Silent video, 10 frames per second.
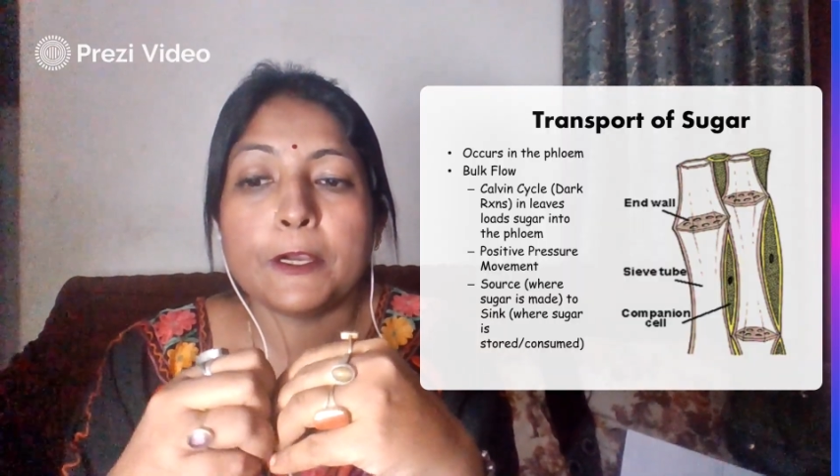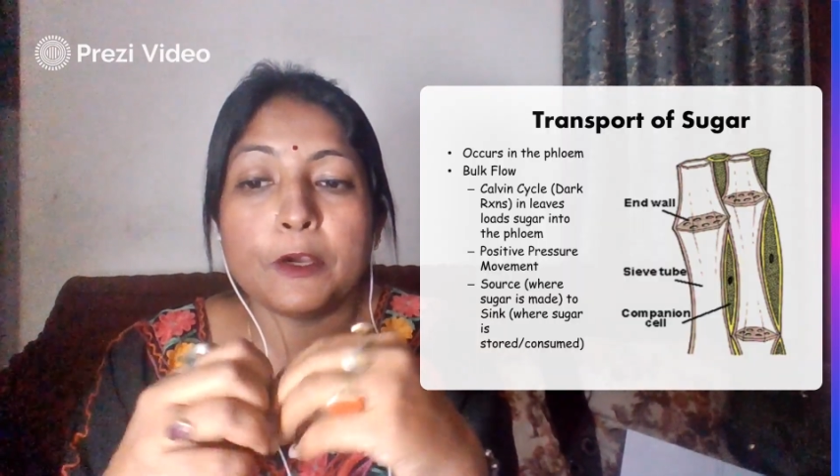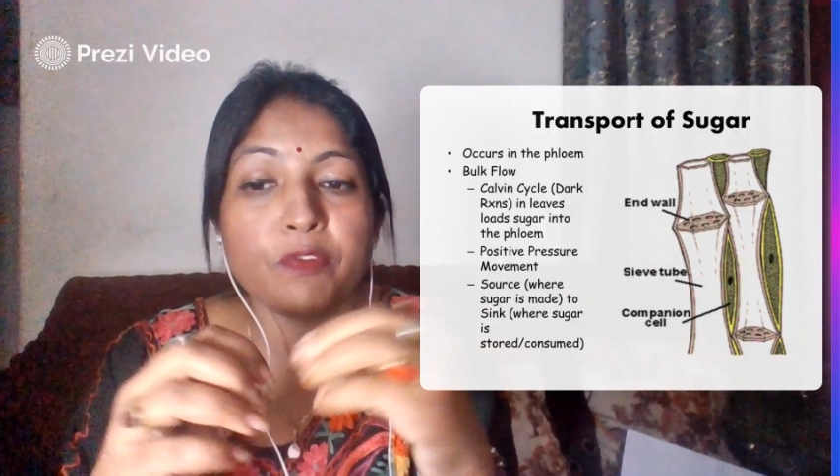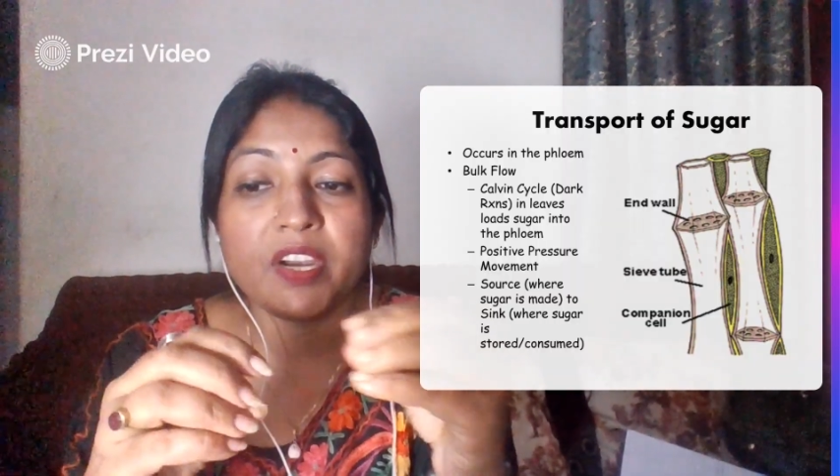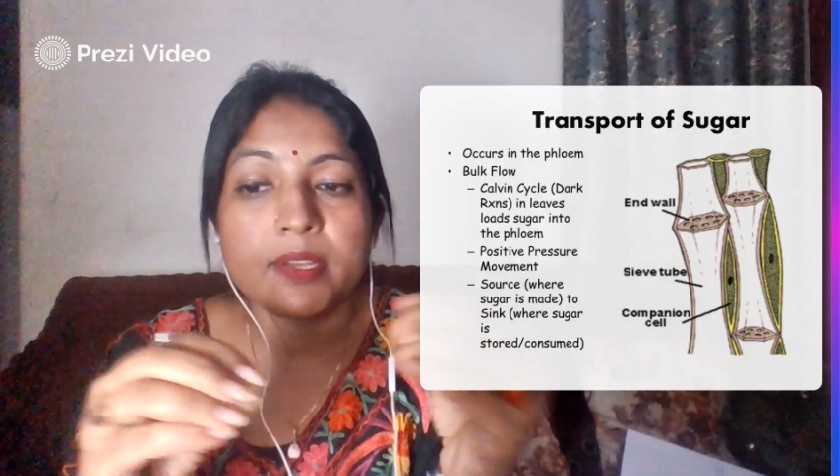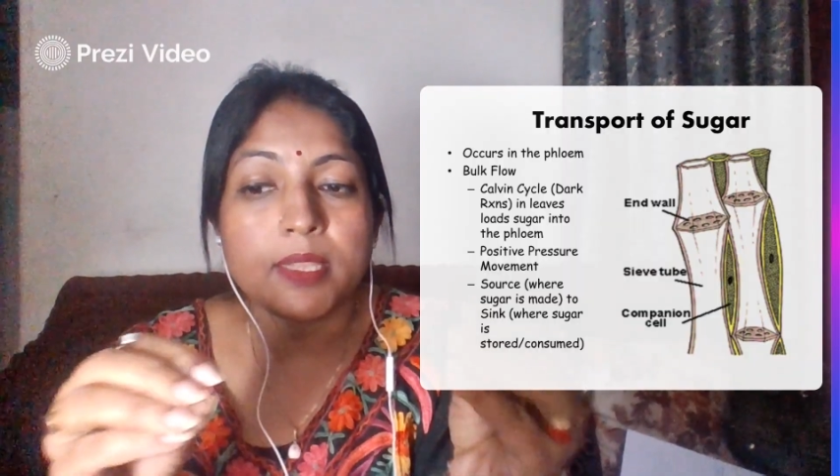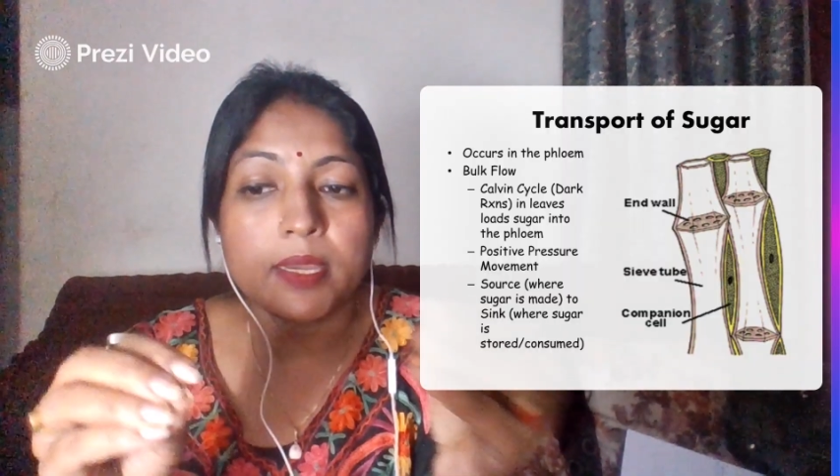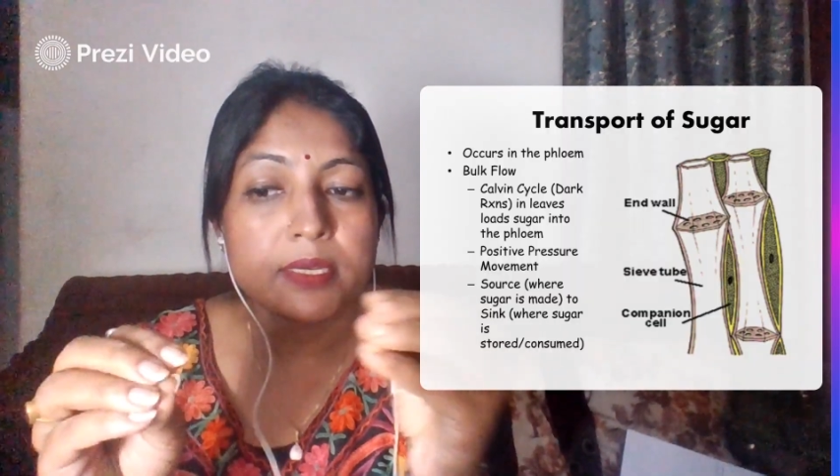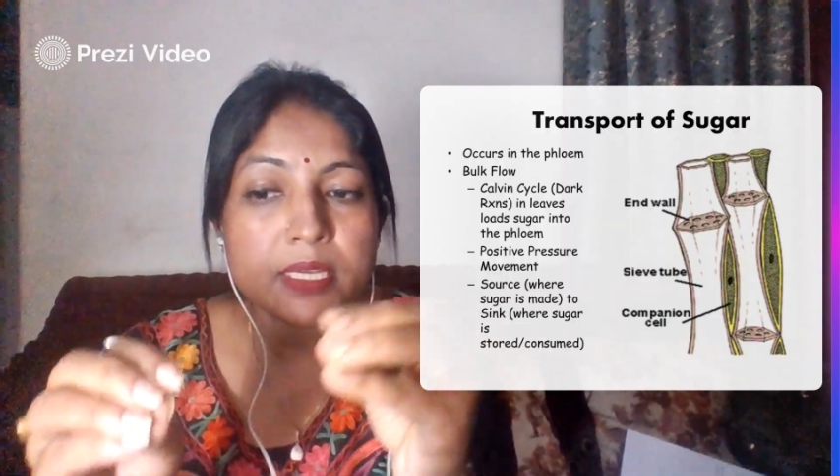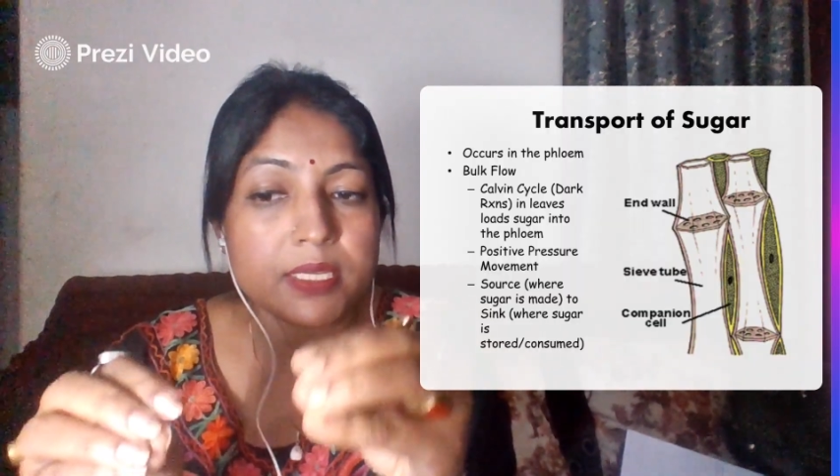where they are
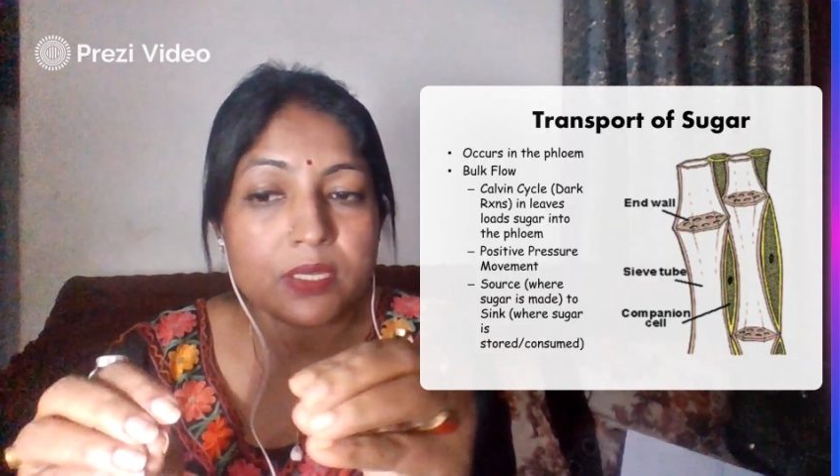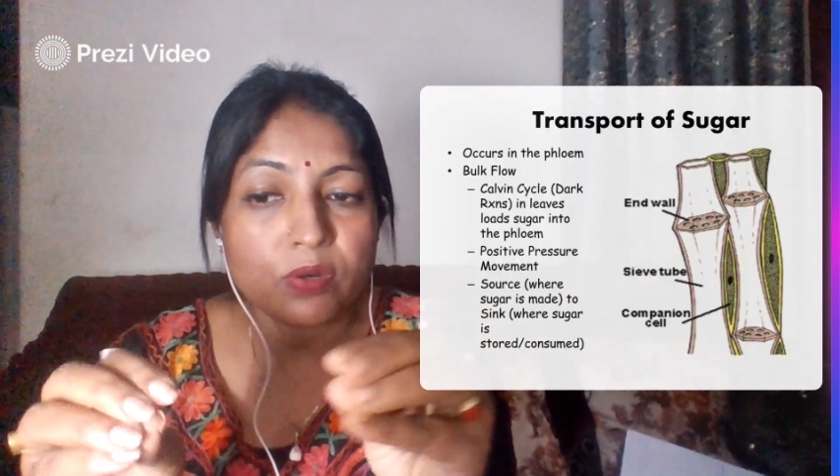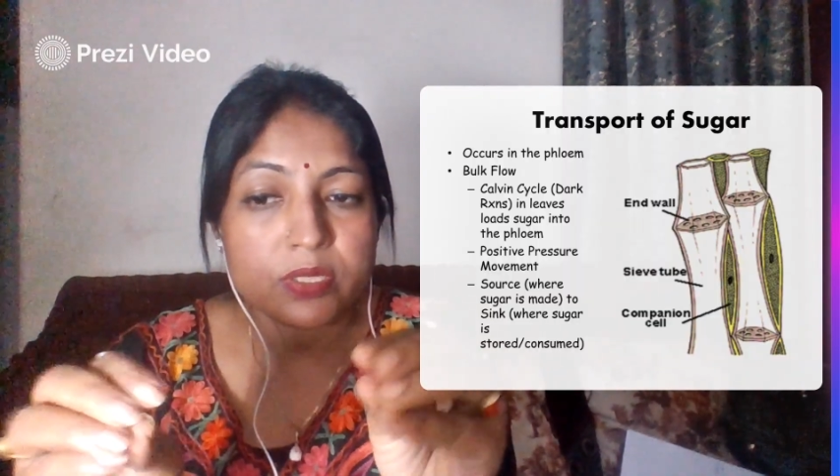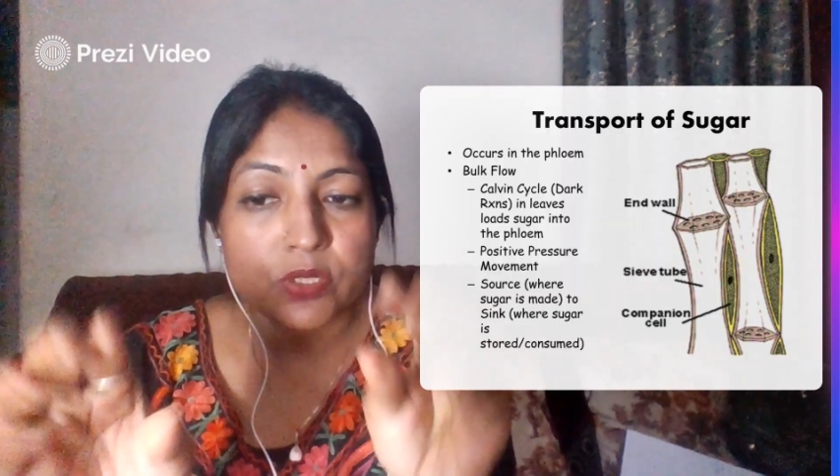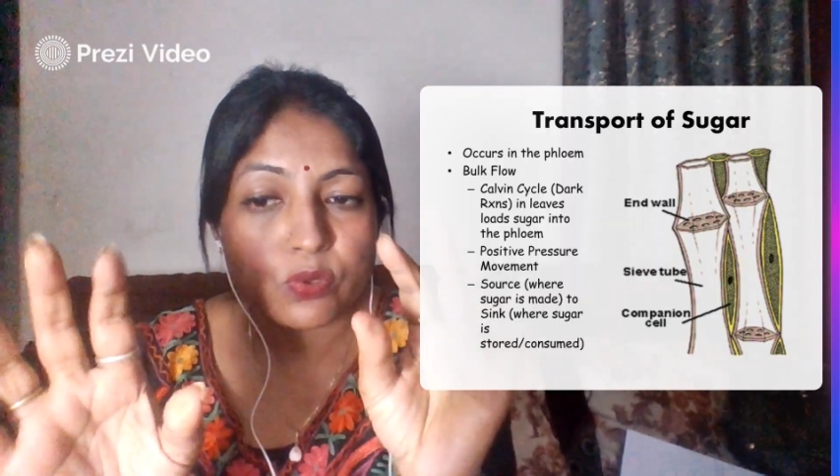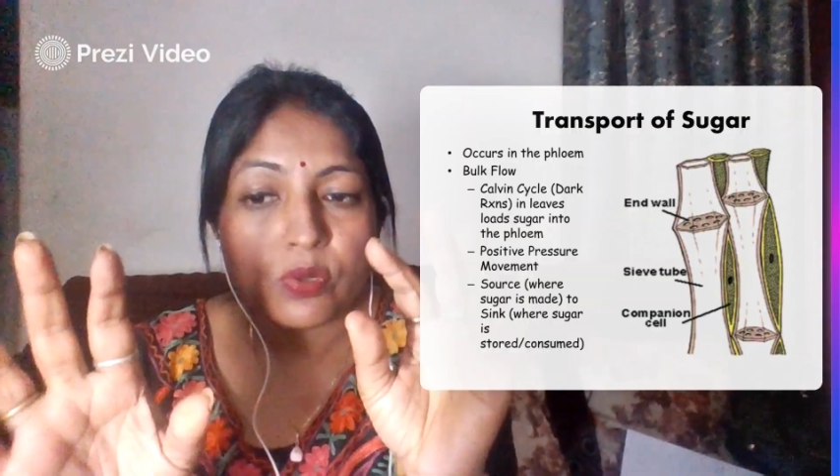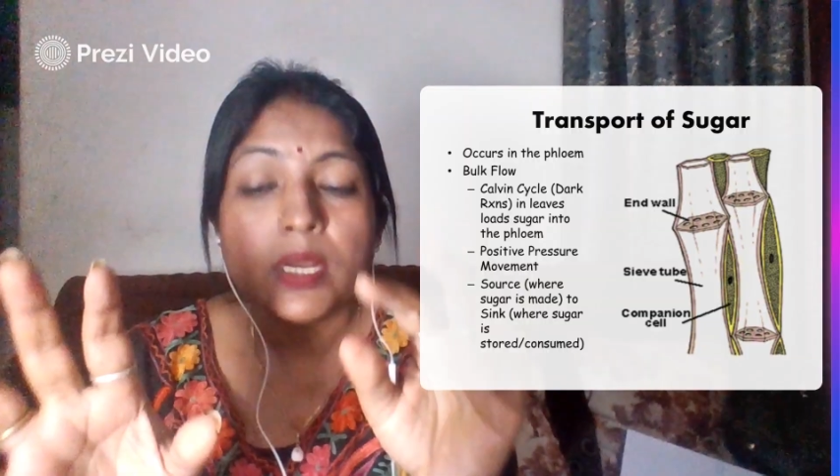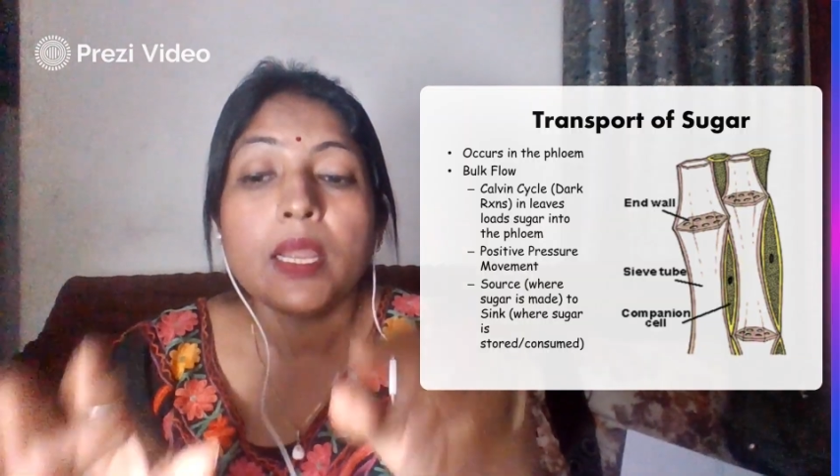needed or stored,